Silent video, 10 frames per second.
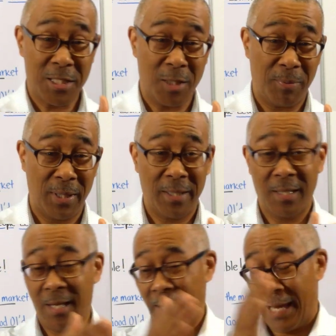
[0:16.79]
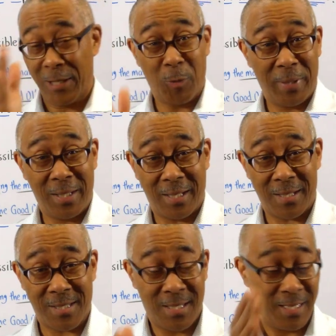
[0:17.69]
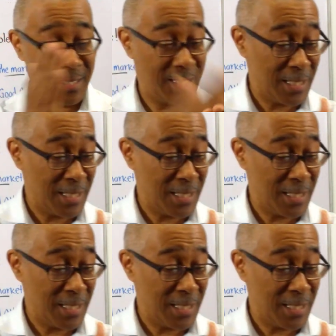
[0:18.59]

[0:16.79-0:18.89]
discipline and obedience.